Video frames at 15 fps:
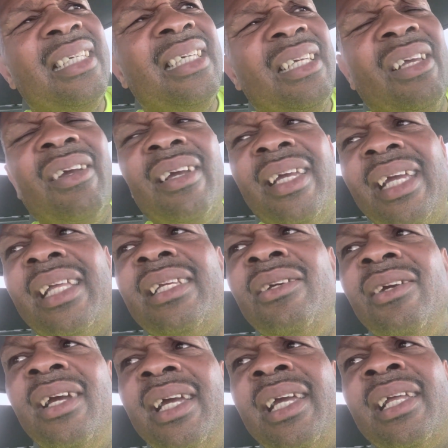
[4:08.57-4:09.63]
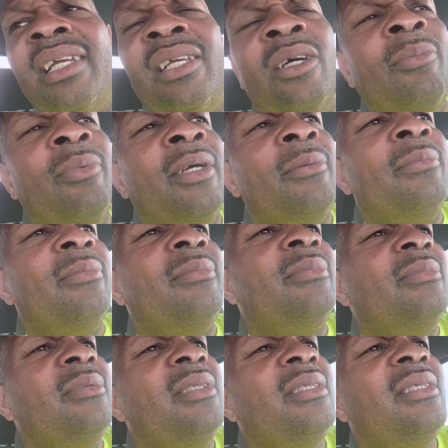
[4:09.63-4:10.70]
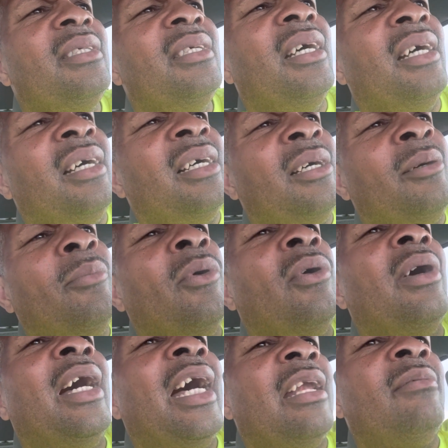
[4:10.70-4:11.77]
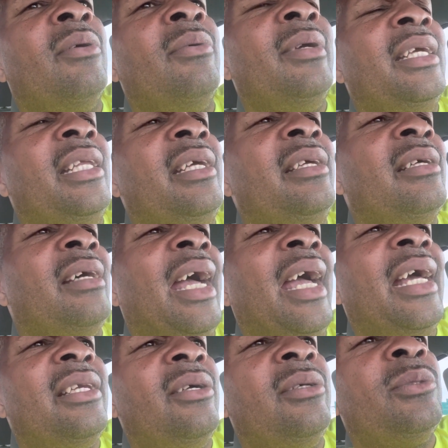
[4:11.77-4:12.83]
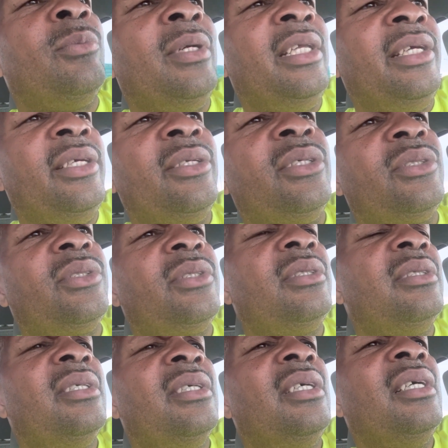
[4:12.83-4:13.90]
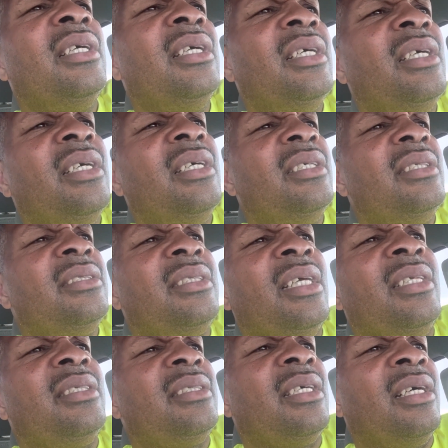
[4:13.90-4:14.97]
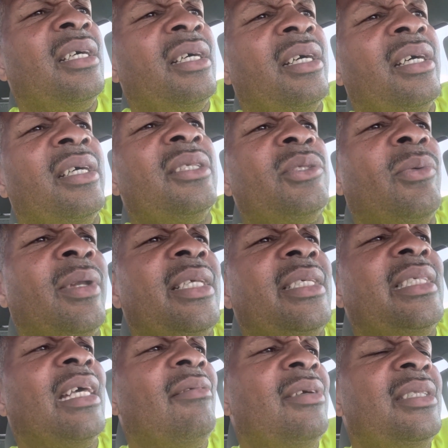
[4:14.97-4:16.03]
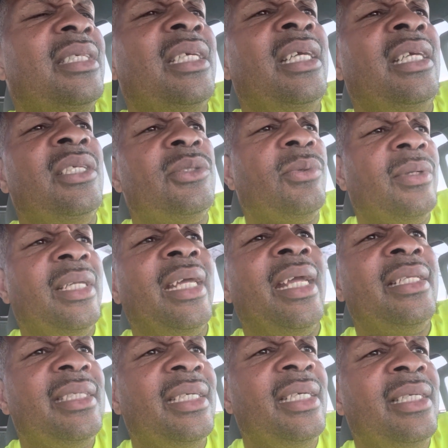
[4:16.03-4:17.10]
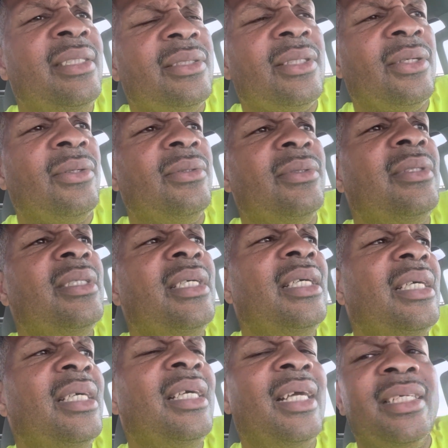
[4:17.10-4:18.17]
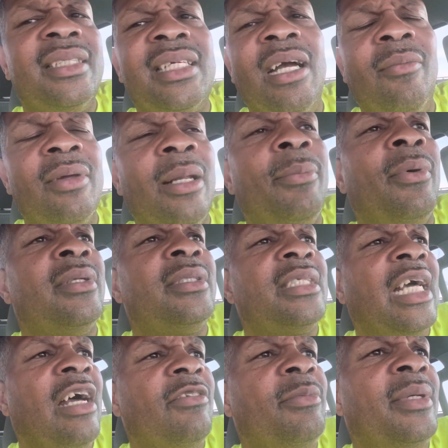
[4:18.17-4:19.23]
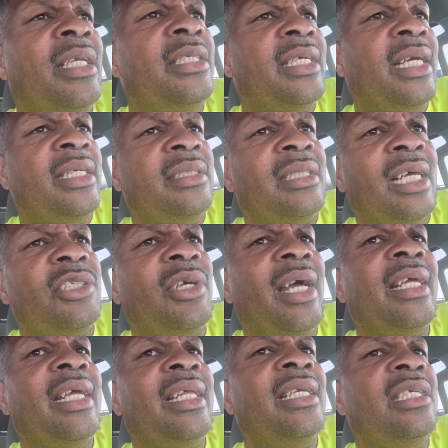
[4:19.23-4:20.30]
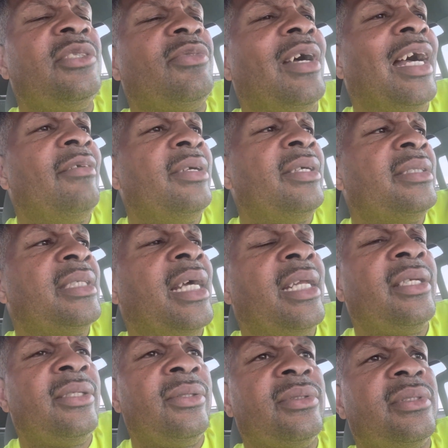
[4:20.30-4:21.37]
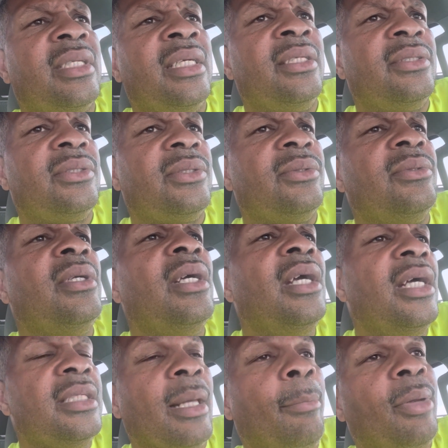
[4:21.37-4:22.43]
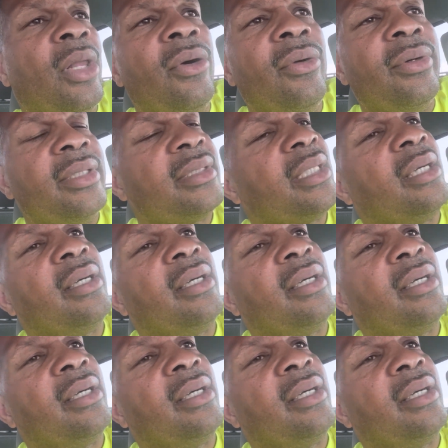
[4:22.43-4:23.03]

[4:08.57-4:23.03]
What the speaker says: you can get a little bit more out of a weed eater. I had those weed eaters since 2017, 2018. So it's coming up on time for me to change. I try to get at least 5 years out of those things too. The blowers